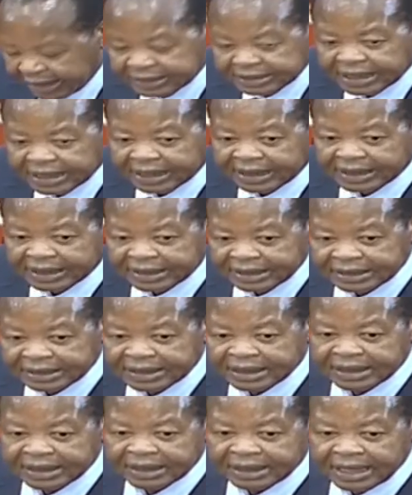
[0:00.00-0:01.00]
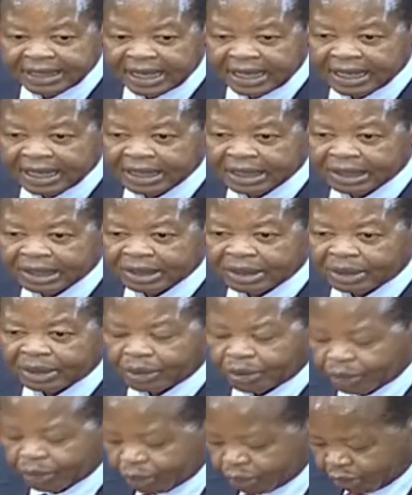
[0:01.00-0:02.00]
as a great leader
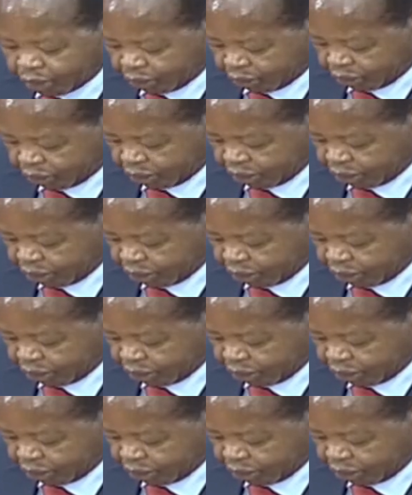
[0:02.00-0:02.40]
who